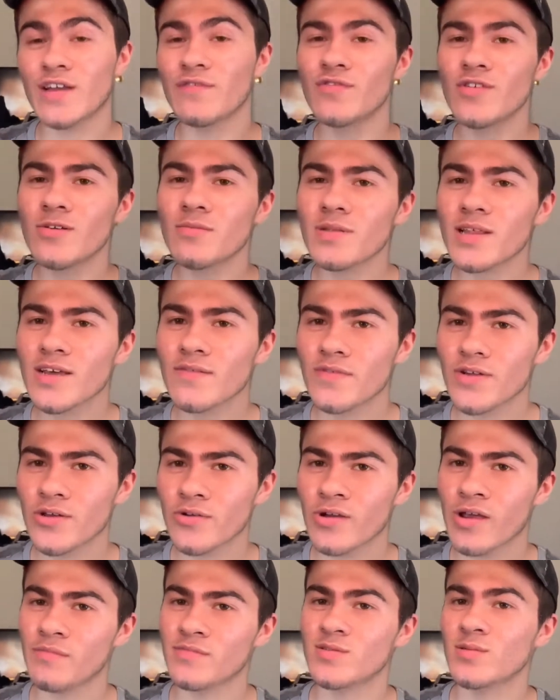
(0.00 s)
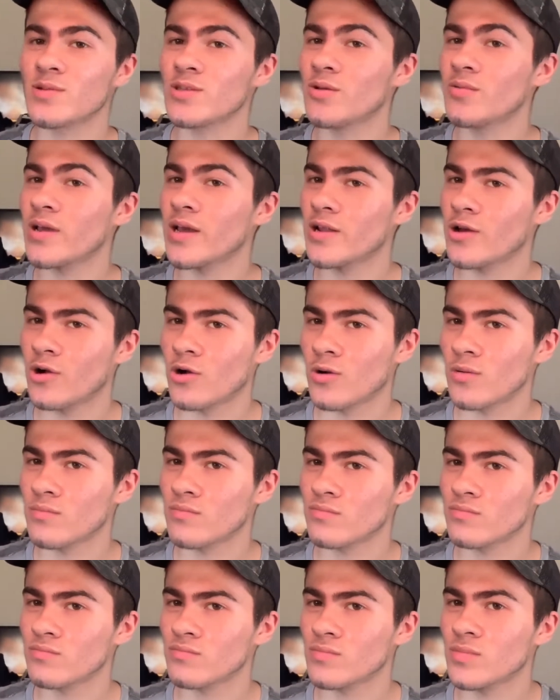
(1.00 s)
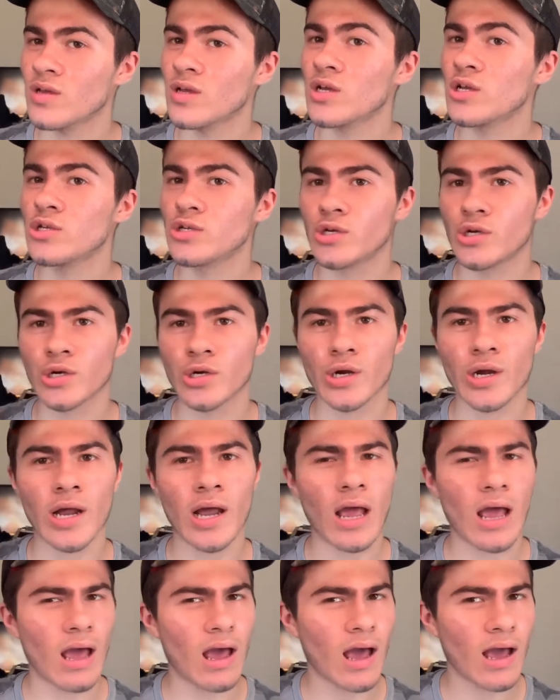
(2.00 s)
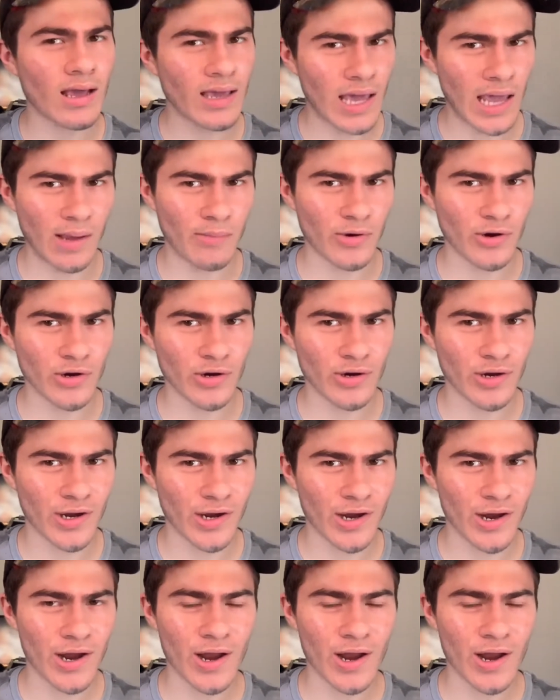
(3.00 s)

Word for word: If you play video games when you get home, you're a gamer.